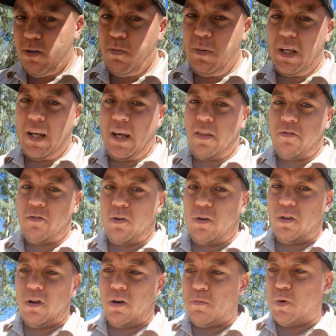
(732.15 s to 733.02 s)
get through
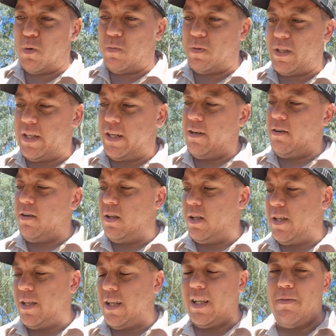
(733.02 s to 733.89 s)
a lot more material
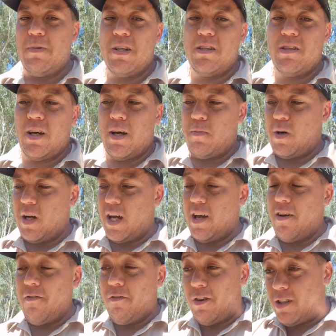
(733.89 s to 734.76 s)
in the limited time I
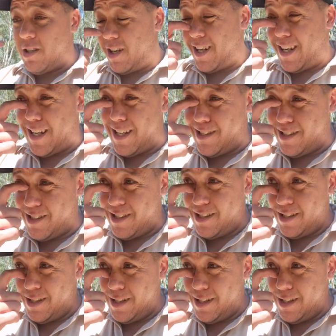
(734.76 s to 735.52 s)
have, which I guess